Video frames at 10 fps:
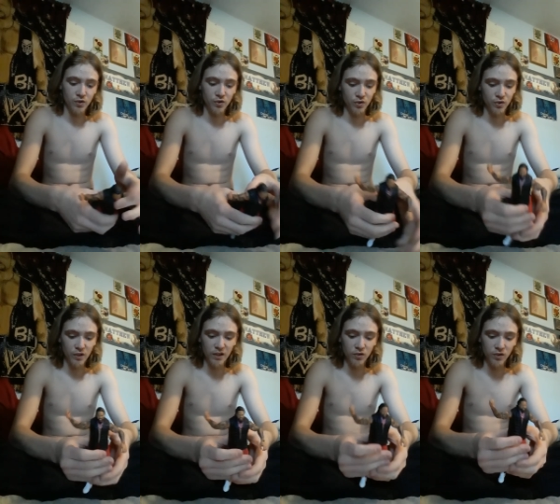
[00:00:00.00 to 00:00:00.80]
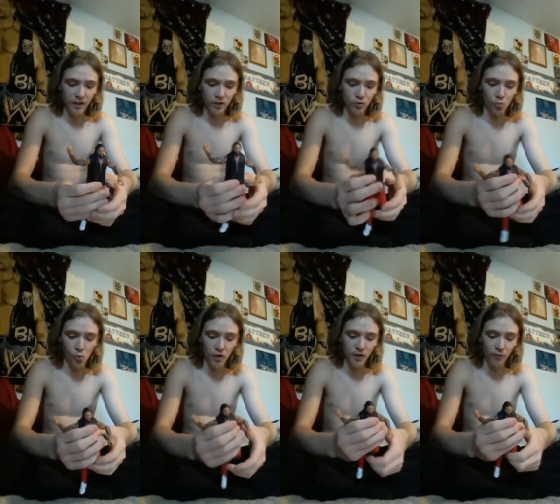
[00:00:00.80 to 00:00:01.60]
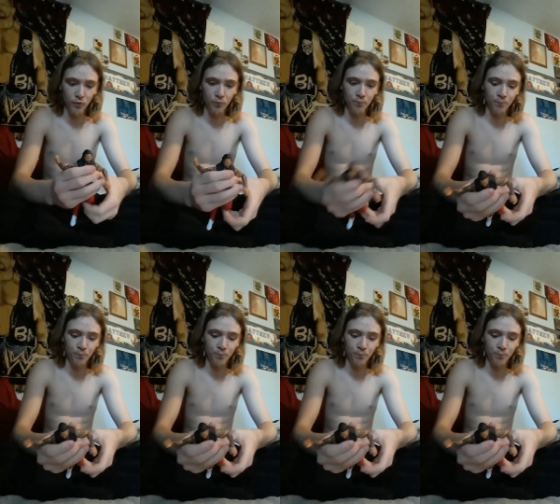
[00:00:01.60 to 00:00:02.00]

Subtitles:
because they used like 20 of them.